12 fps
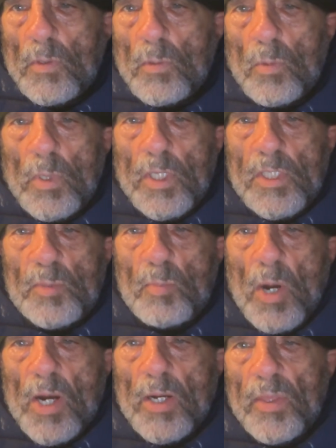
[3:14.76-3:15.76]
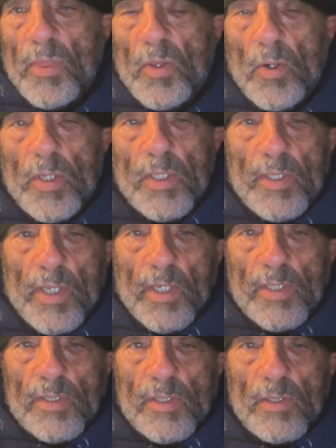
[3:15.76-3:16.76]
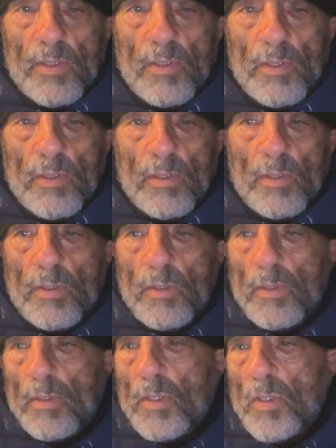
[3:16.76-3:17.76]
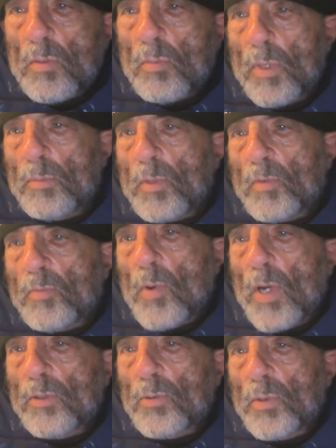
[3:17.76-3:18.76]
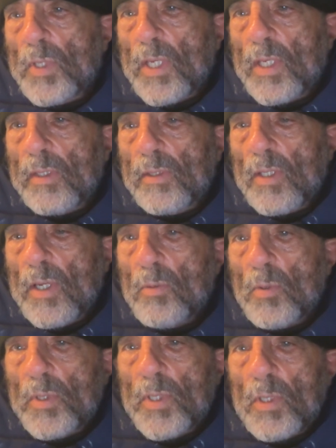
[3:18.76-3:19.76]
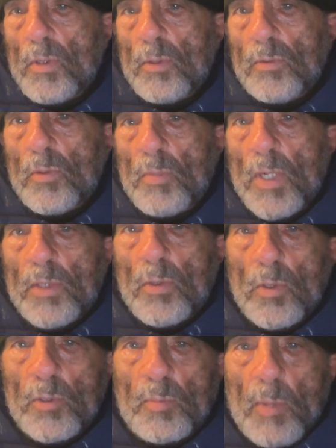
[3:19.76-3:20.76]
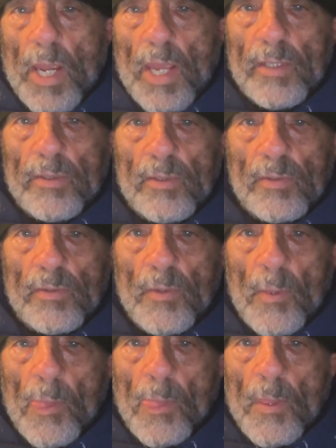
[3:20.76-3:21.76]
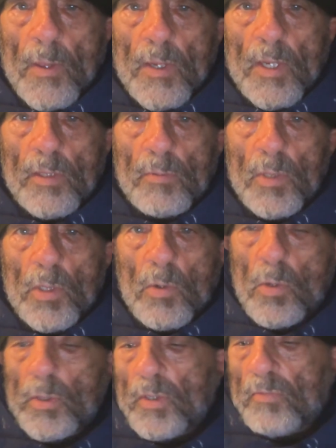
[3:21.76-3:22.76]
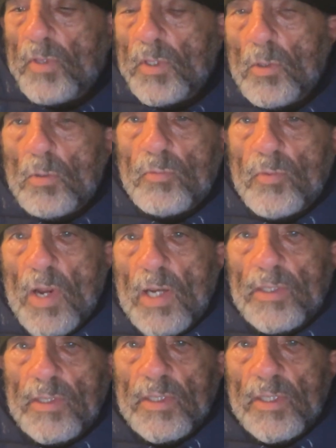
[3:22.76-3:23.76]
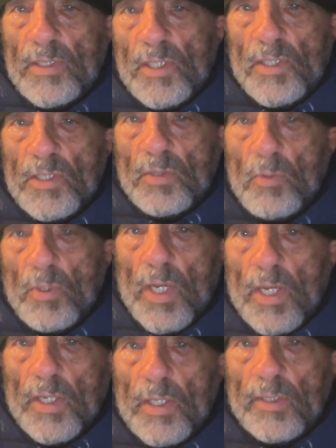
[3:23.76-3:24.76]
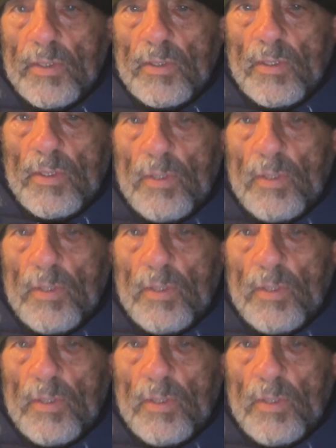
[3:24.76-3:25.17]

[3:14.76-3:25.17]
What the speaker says: will expire in 30 days. But before I do that, I want to go to my notepad and record the video file that I just created